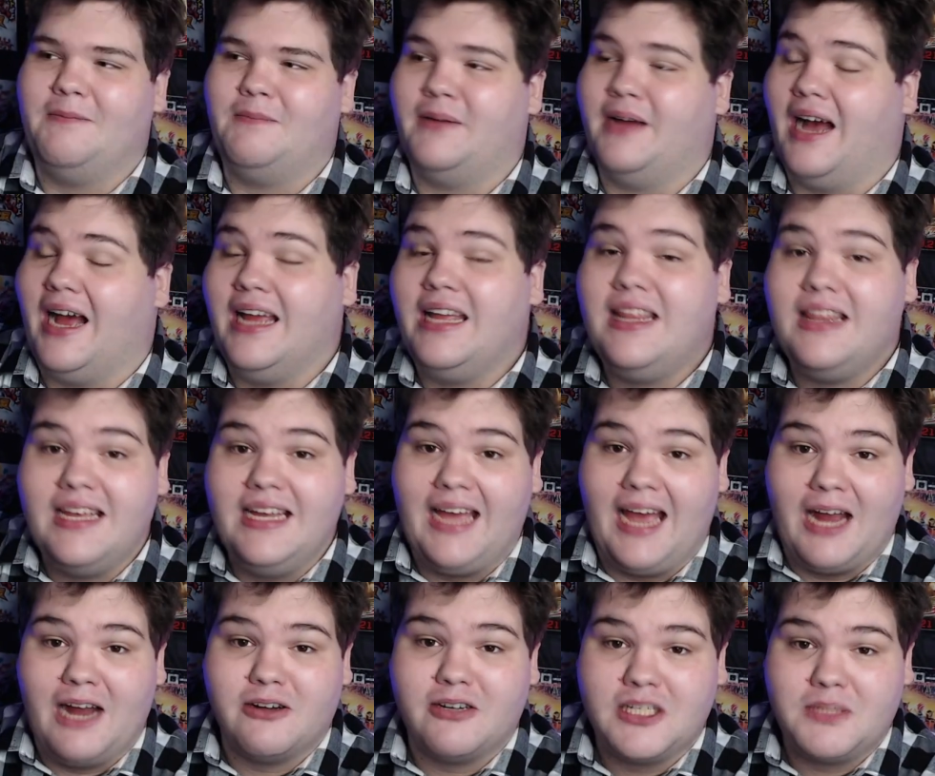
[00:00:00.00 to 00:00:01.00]
but I think
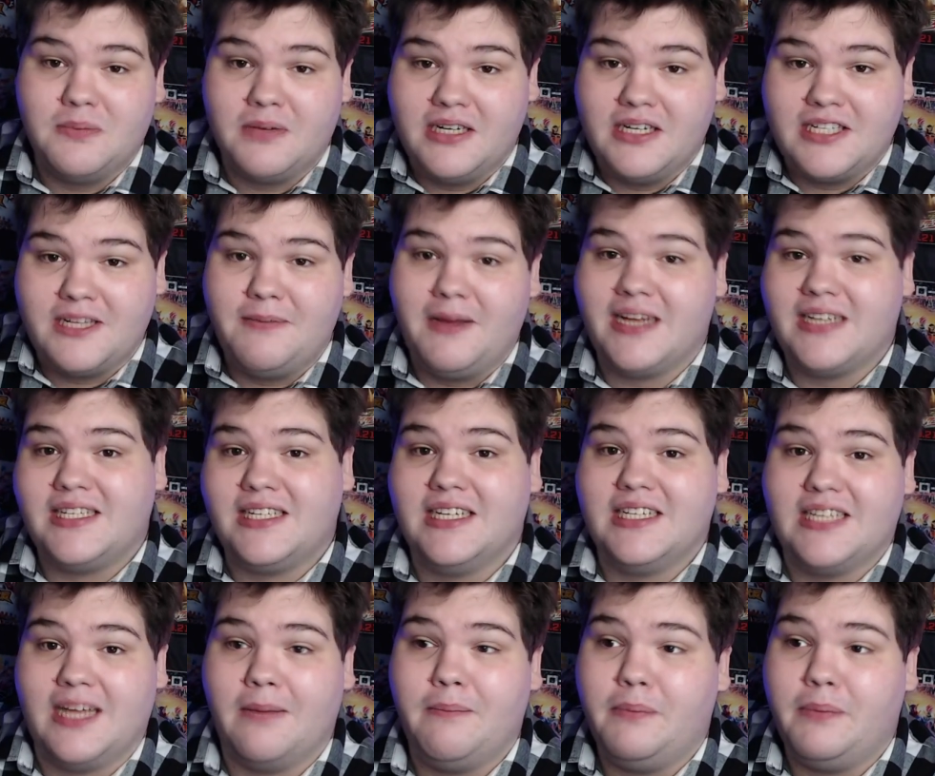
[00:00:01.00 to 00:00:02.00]
Harrismon is the best
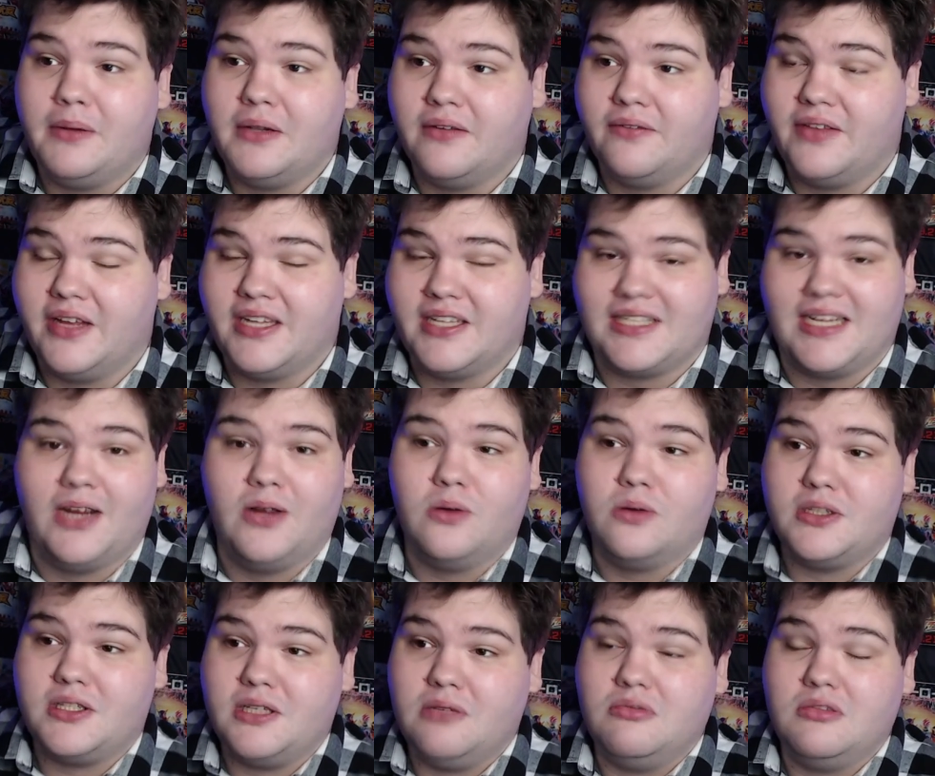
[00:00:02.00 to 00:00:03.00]
example of this. I
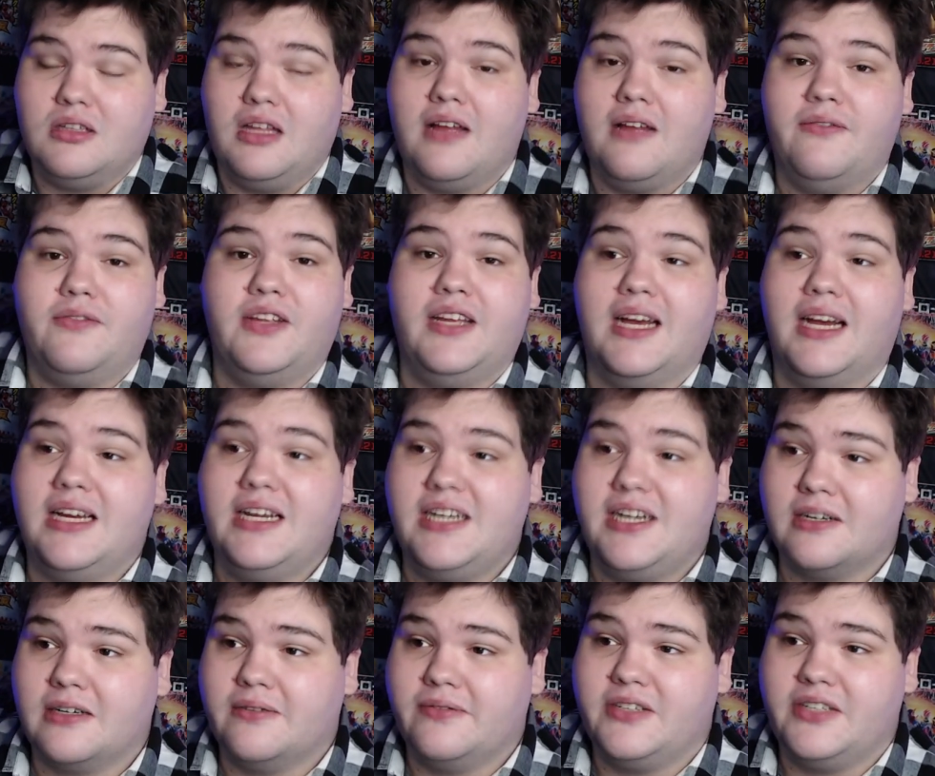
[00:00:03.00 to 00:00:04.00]
also love the
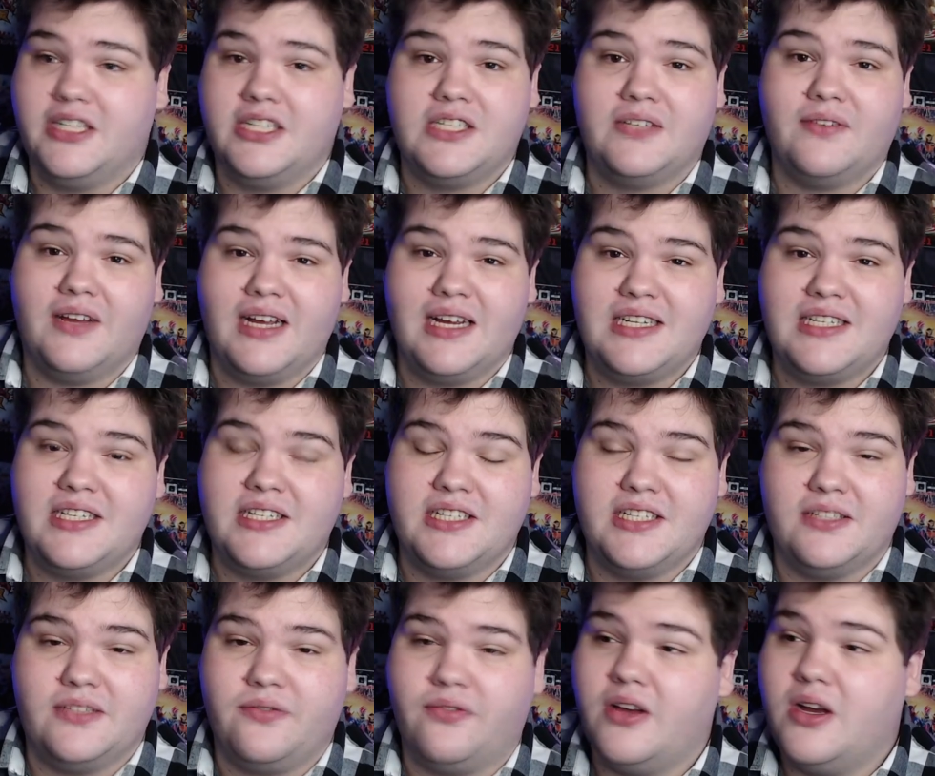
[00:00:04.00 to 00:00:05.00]
idea of Digivices
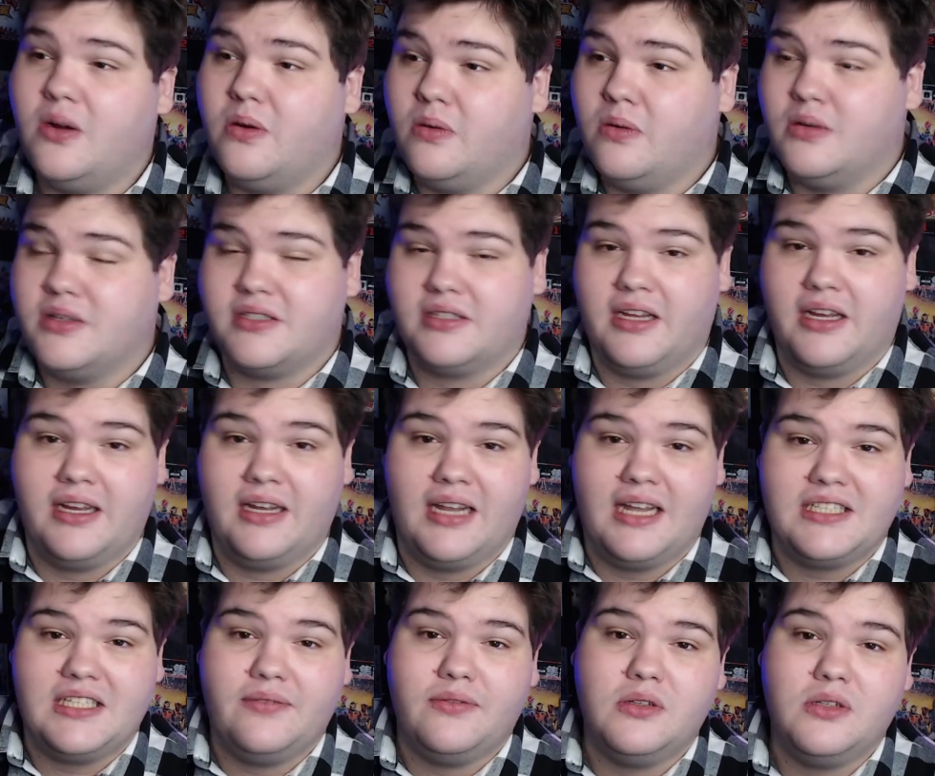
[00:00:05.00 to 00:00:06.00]
as phones.
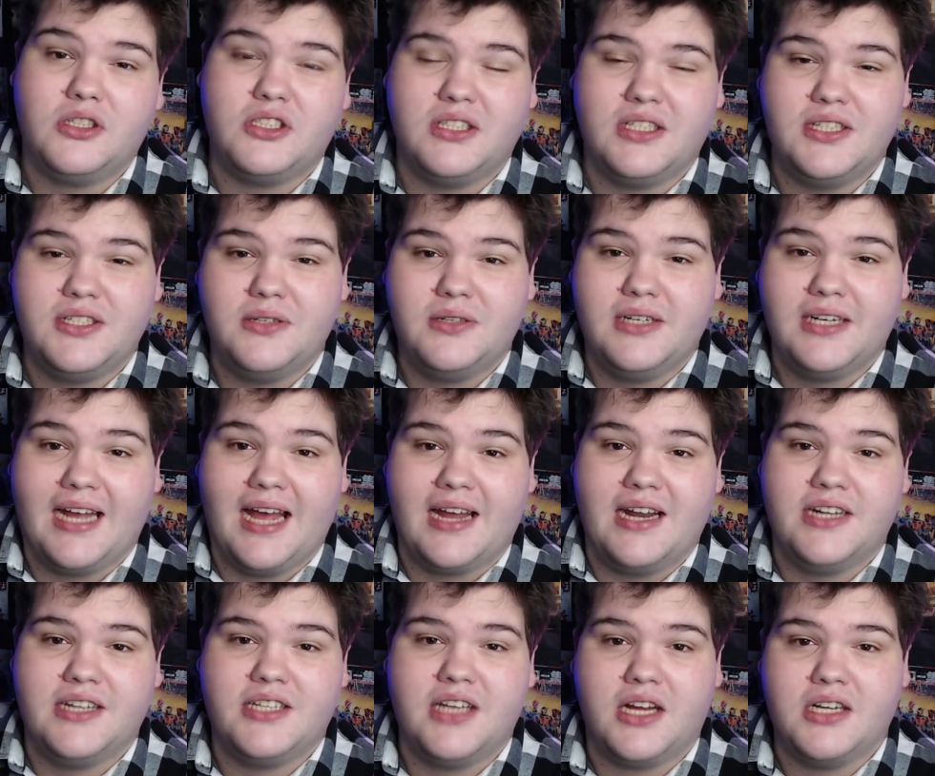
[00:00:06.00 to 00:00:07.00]
Last Evolution Kazuna
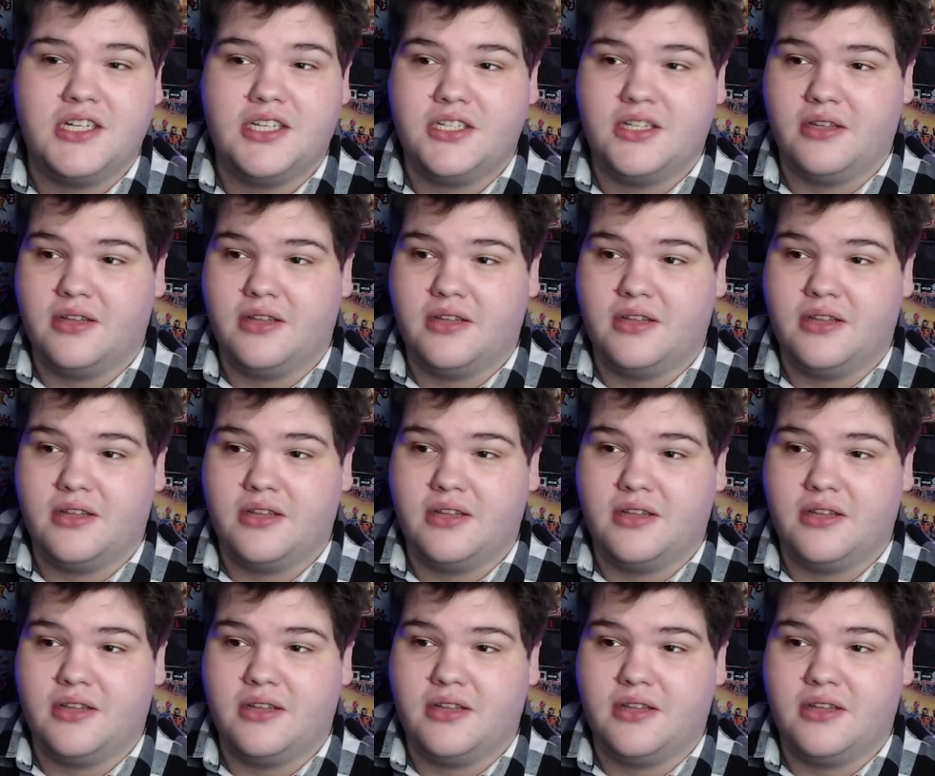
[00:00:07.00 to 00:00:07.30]
kind of touches on